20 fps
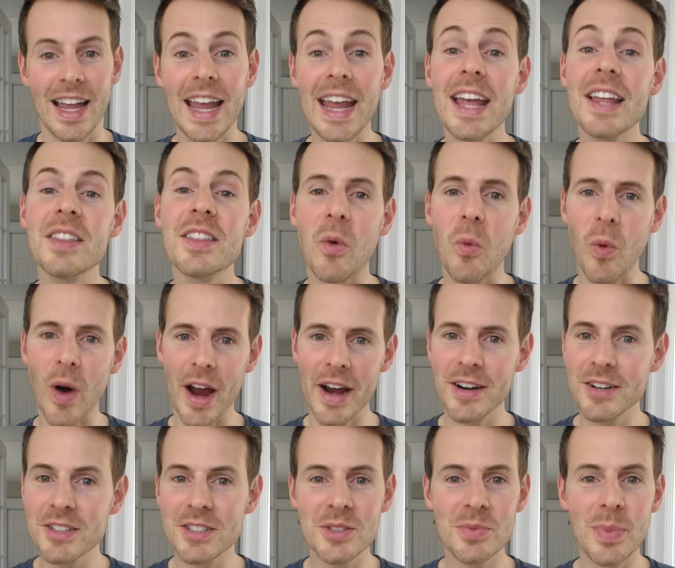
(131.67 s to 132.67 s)
In the
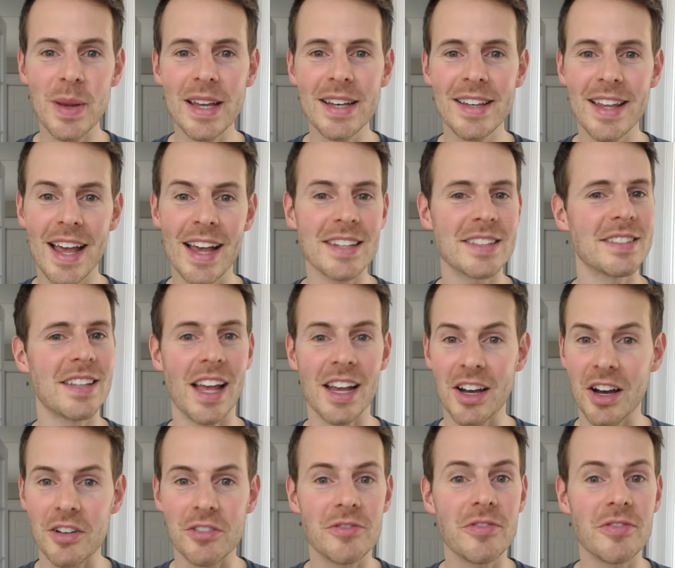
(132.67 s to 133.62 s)
wired speed test, I got